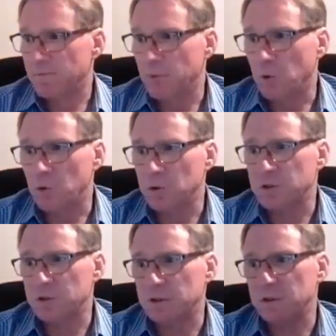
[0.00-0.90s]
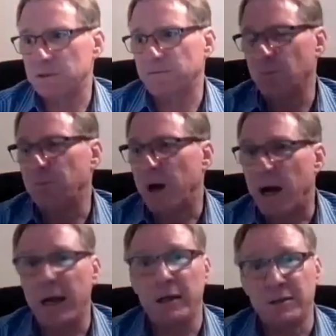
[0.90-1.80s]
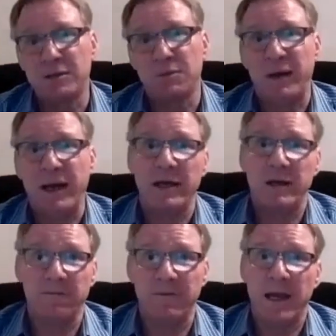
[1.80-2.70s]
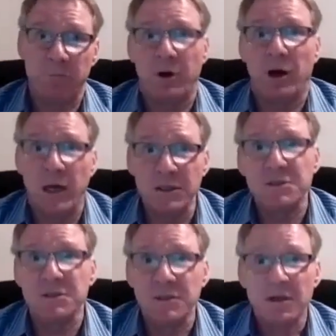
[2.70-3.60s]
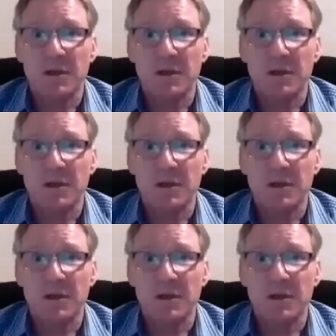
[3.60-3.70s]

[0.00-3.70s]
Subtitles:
for buyers to pay a fair price